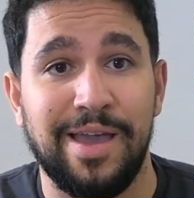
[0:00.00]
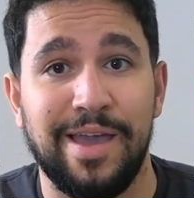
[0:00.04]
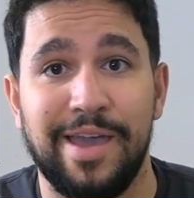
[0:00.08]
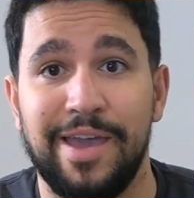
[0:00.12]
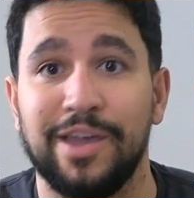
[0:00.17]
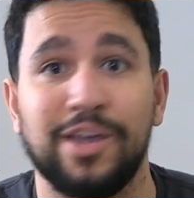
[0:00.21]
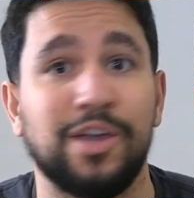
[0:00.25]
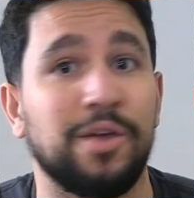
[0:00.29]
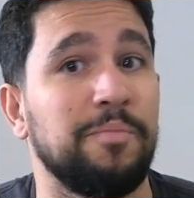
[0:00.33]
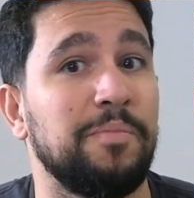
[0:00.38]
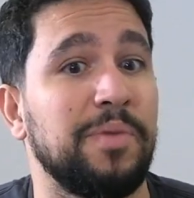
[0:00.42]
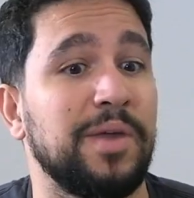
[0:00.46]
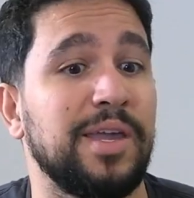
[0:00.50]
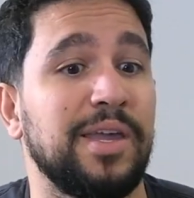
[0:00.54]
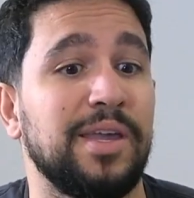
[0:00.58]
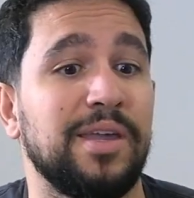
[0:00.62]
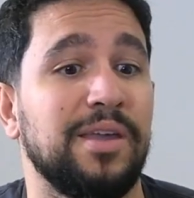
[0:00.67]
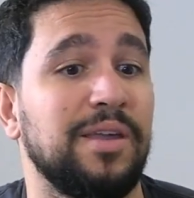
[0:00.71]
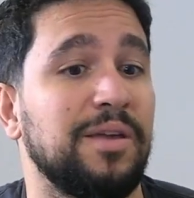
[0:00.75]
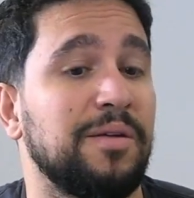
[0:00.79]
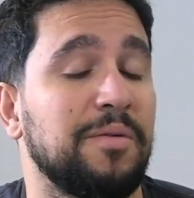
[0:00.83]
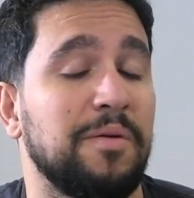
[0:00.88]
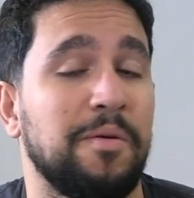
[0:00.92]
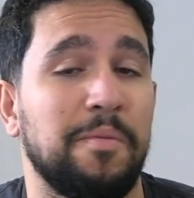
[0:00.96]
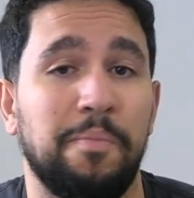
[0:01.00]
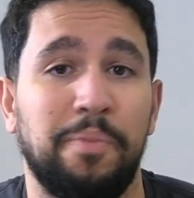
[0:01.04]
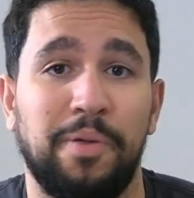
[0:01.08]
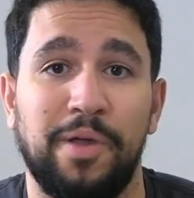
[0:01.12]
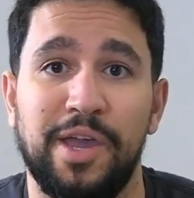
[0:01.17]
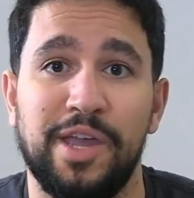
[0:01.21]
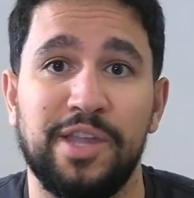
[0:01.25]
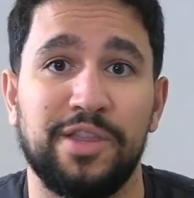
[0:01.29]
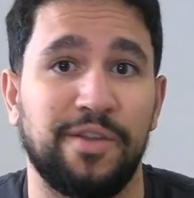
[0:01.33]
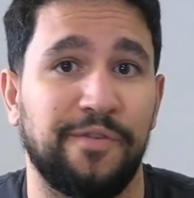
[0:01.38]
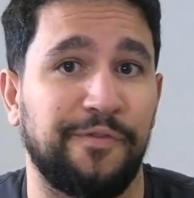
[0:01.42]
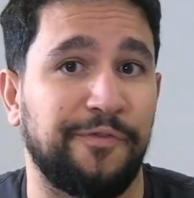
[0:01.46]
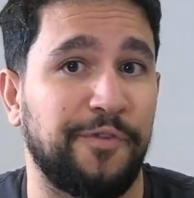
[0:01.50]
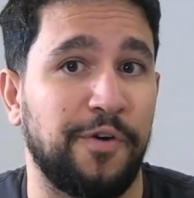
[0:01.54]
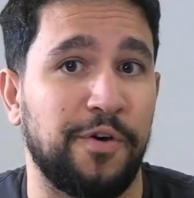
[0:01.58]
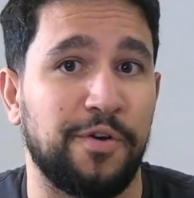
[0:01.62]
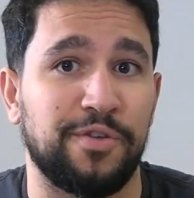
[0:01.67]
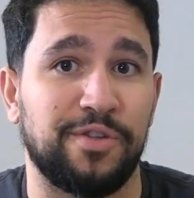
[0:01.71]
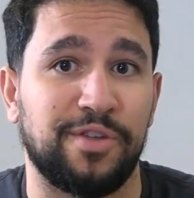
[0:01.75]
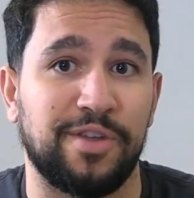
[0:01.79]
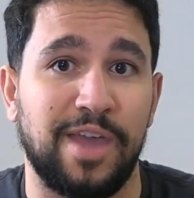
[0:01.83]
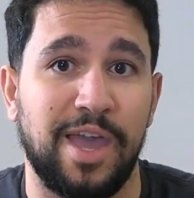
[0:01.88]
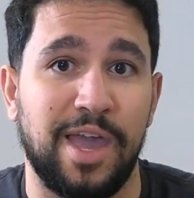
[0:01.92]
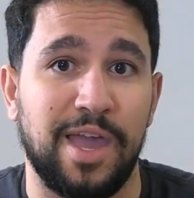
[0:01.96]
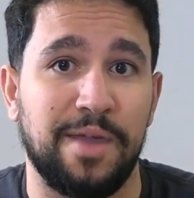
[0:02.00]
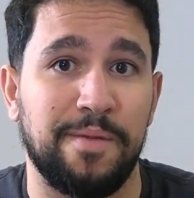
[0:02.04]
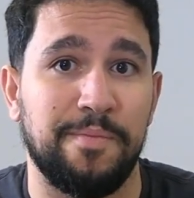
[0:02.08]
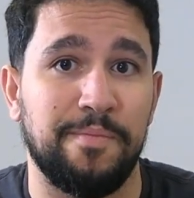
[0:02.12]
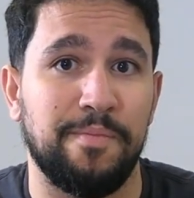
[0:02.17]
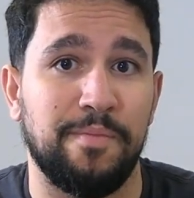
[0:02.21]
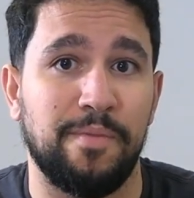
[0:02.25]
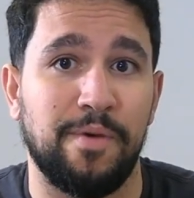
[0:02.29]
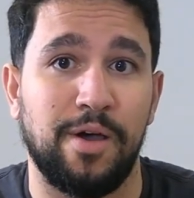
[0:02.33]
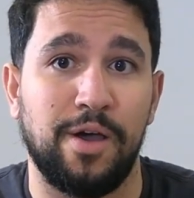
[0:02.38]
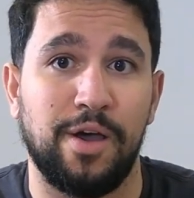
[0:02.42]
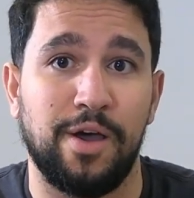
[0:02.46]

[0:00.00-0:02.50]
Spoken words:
It could be playing the first game